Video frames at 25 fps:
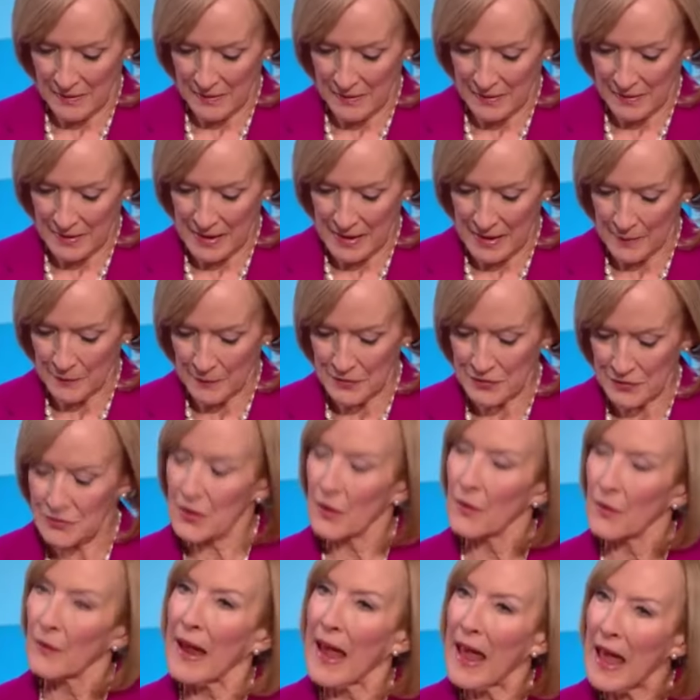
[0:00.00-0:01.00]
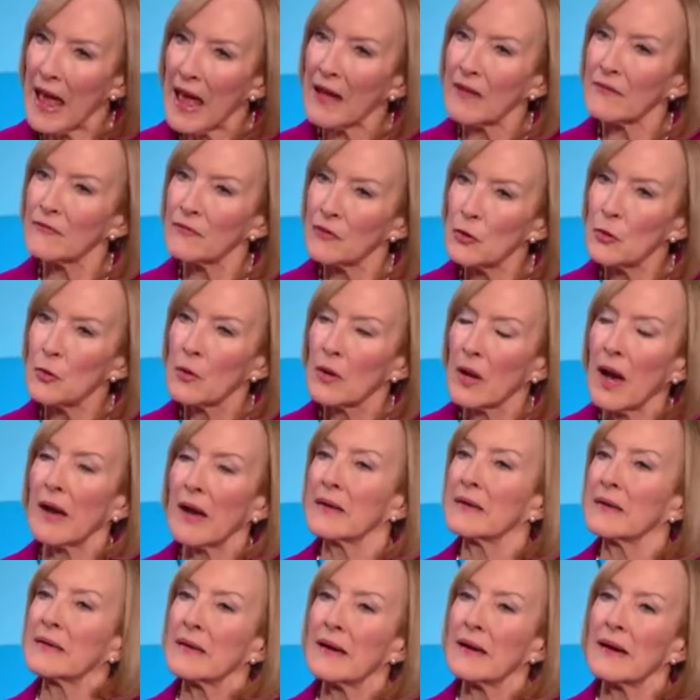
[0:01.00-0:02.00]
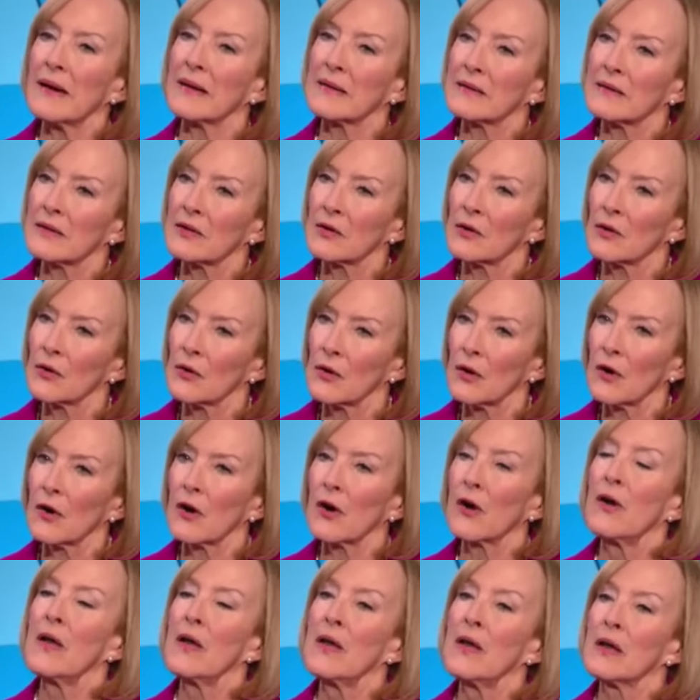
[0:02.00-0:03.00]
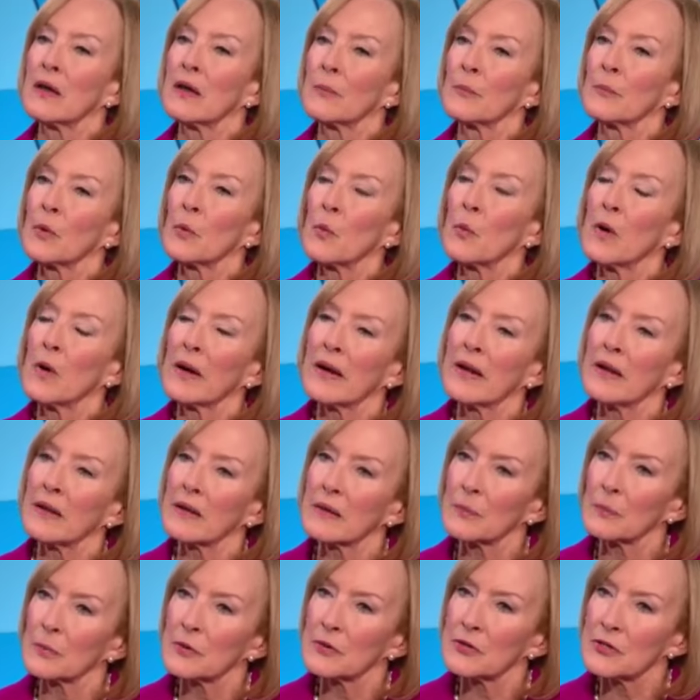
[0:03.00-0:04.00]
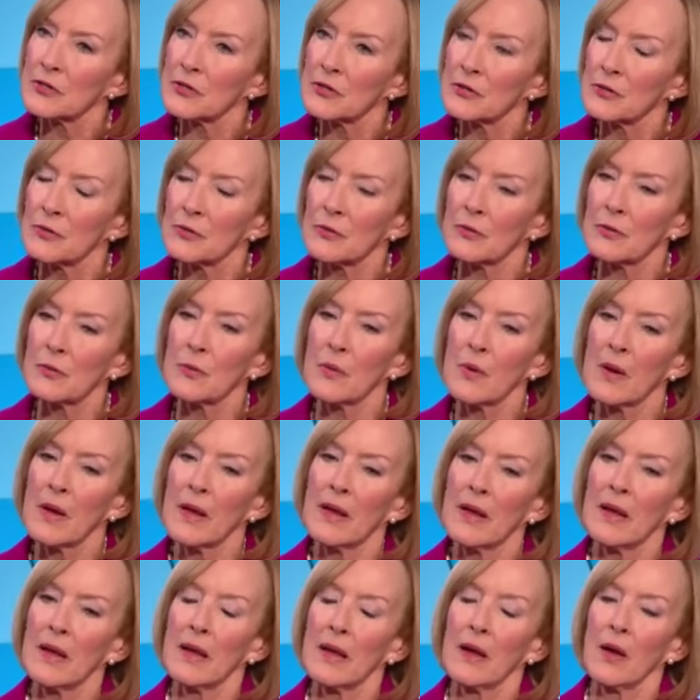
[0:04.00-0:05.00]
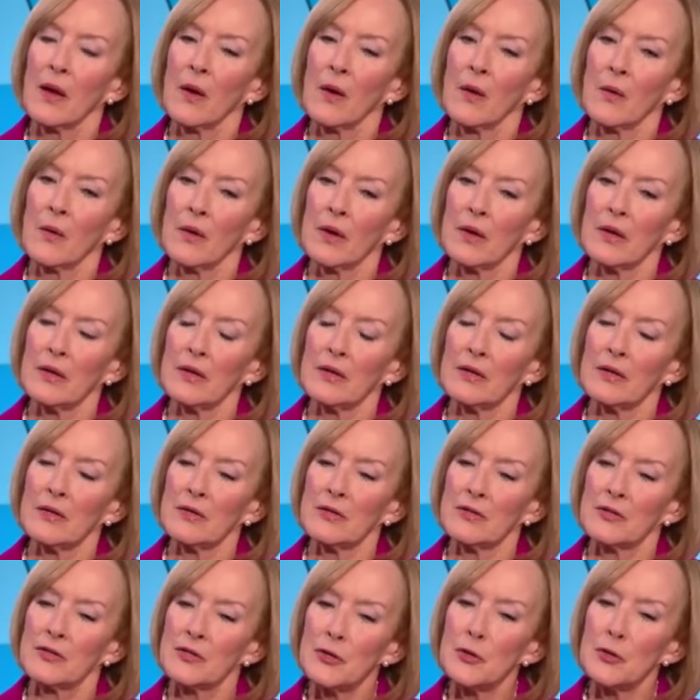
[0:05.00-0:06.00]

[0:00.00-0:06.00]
that he would apologize to Anita Hill for some things that he didn't do. I mean, he was vice president.